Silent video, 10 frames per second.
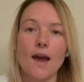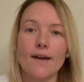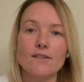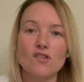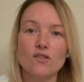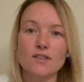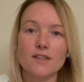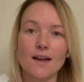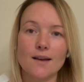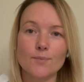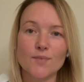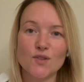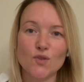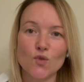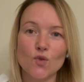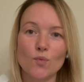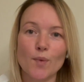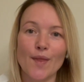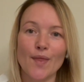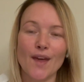and not absorb
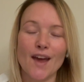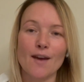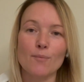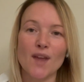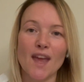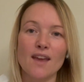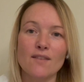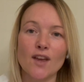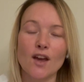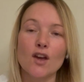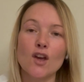their behavior.